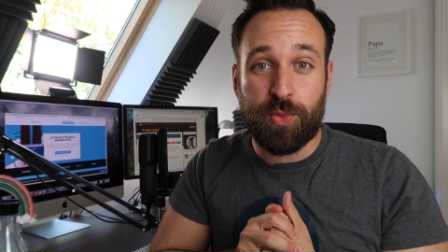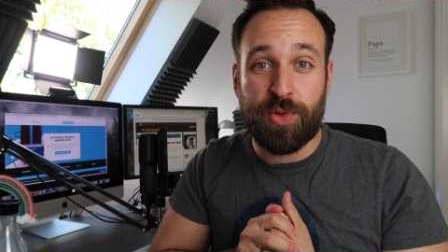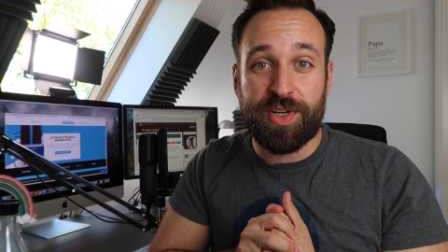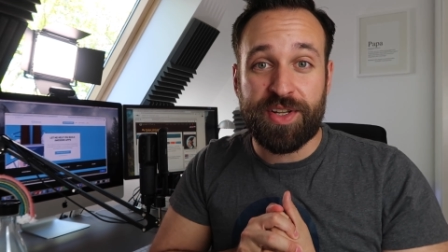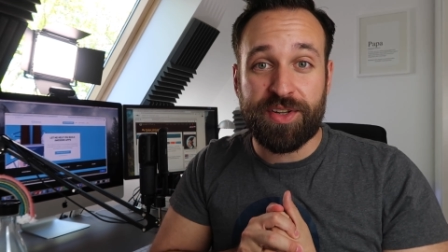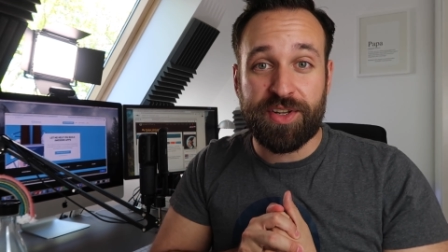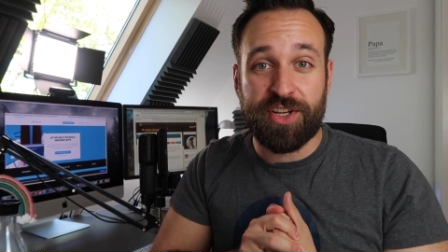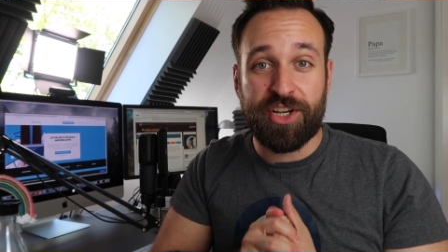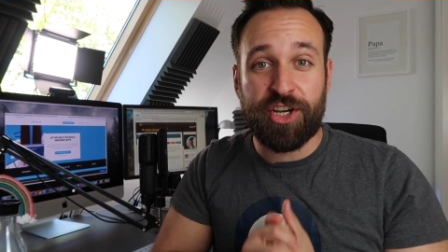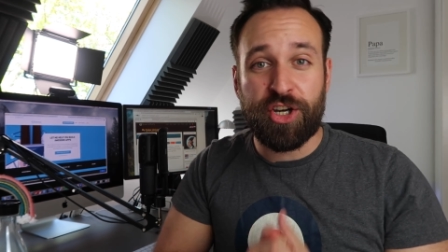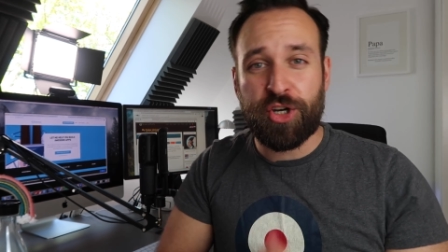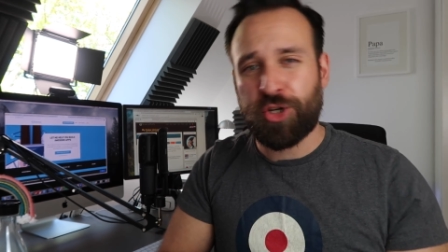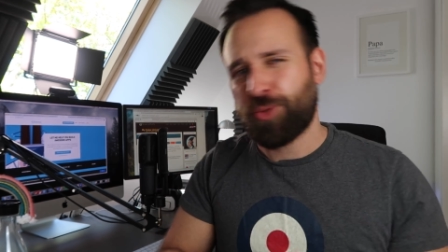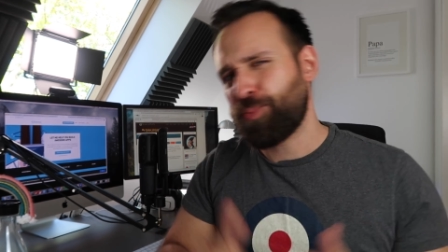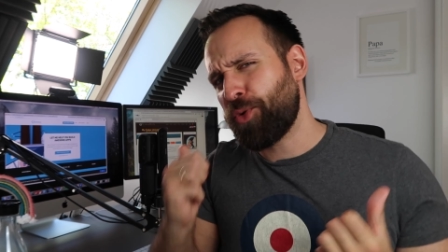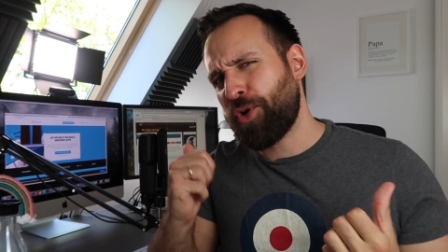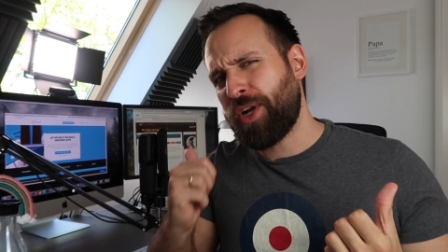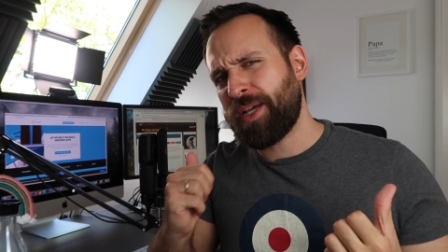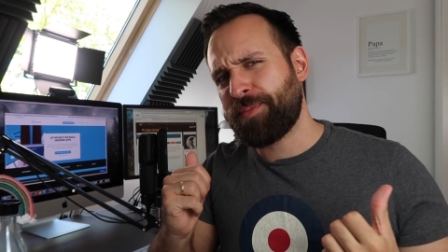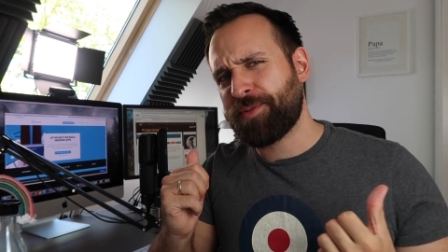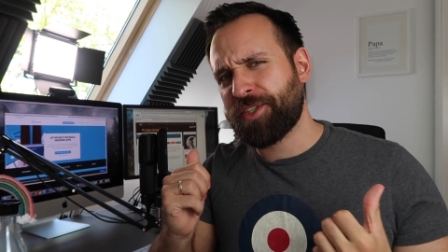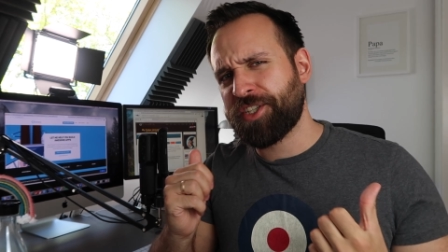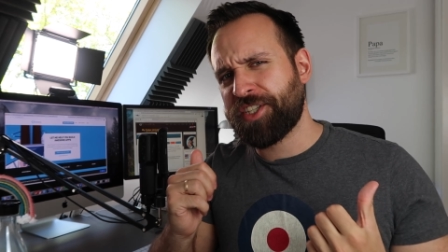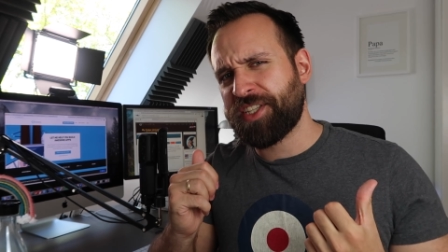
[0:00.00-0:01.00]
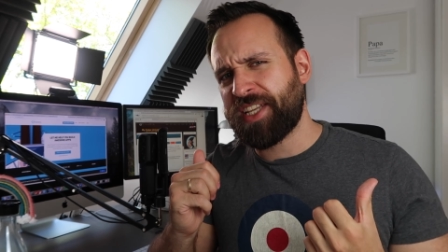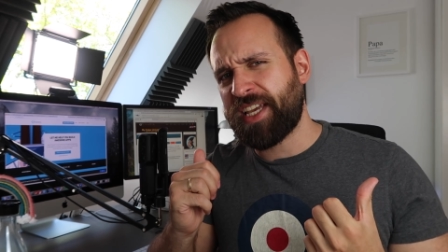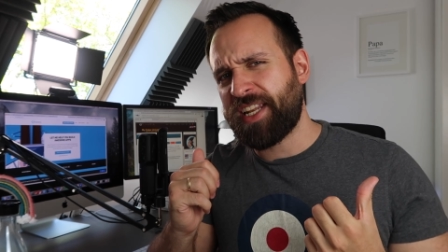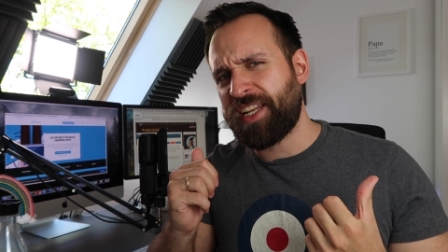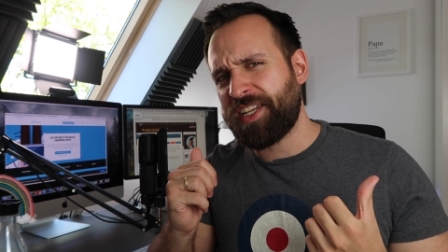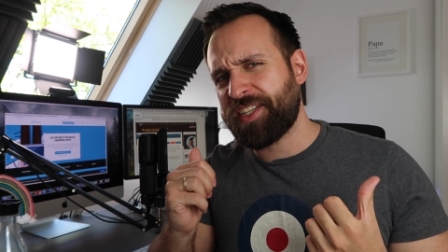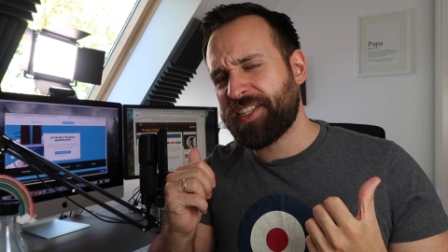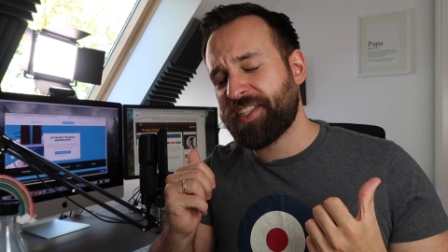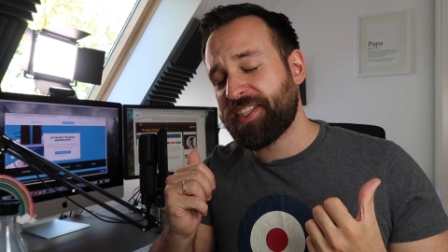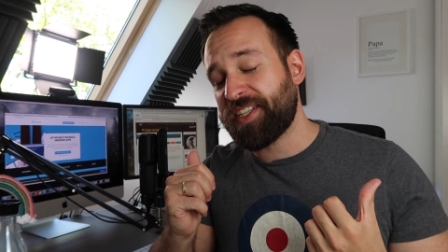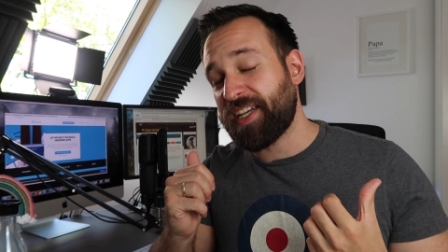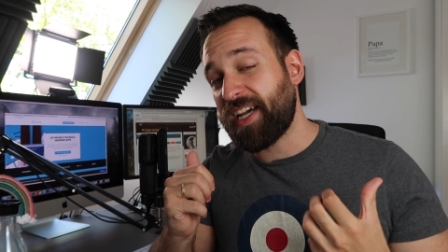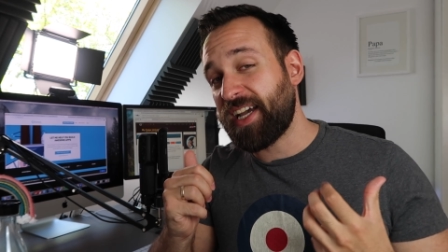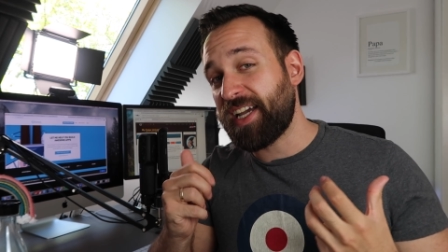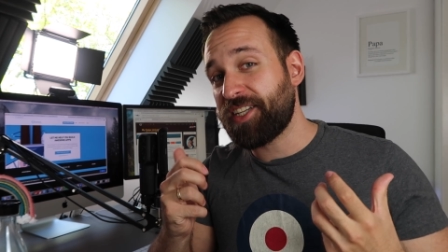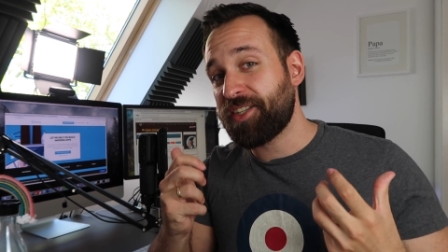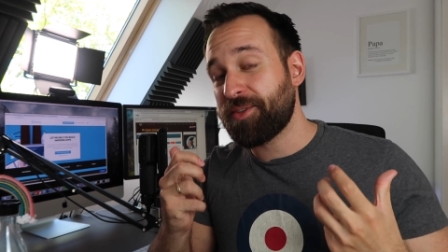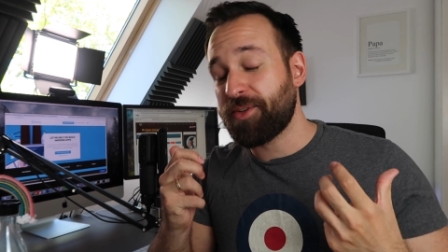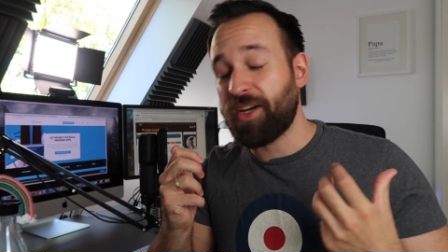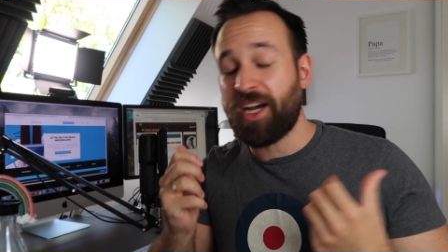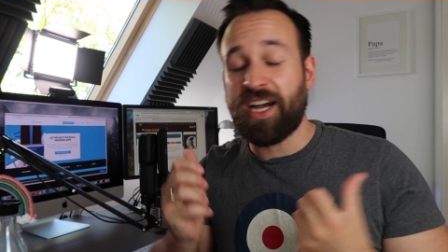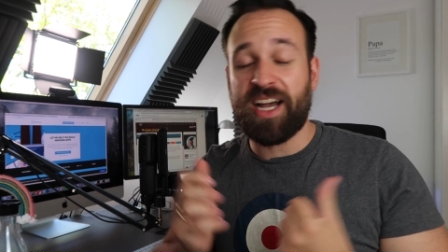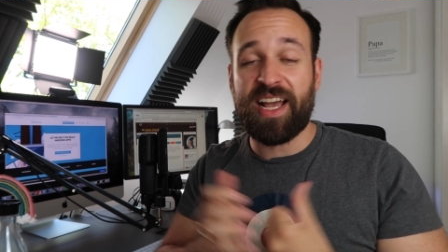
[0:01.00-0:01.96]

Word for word: with code, perhaps a static site,